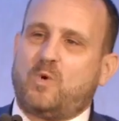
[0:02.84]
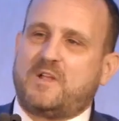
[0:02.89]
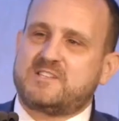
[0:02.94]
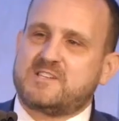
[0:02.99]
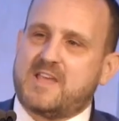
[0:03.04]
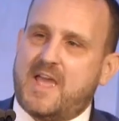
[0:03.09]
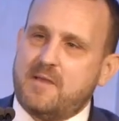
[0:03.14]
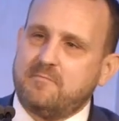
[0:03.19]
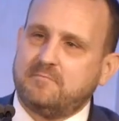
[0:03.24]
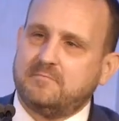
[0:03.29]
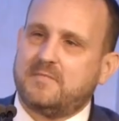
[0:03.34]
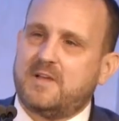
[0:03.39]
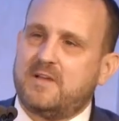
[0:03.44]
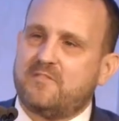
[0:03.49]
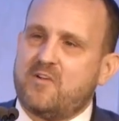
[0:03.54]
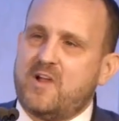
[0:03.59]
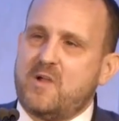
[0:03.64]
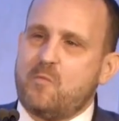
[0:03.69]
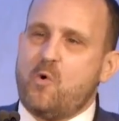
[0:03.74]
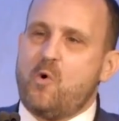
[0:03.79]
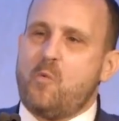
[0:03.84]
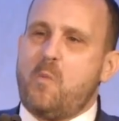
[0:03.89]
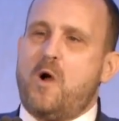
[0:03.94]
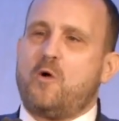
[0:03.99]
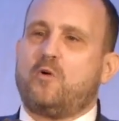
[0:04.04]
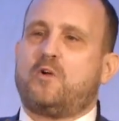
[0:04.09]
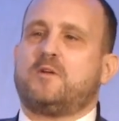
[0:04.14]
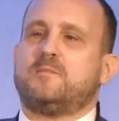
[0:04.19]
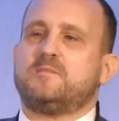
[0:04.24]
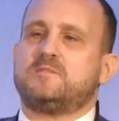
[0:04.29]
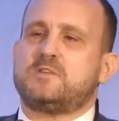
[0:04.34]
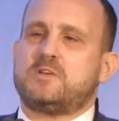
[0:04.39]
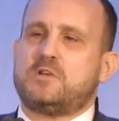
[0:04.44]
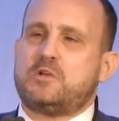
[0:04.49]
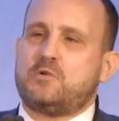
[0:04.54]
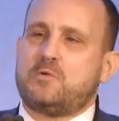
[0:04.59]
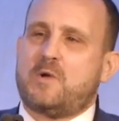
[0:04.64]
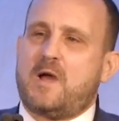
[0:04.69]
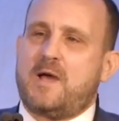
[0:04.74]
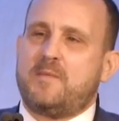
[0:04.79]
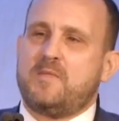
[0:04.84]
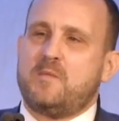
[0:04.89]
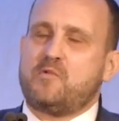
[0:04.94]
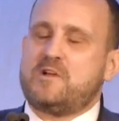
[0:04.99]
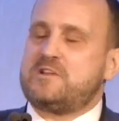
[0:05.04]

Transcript: Once again, a very warm welcome to the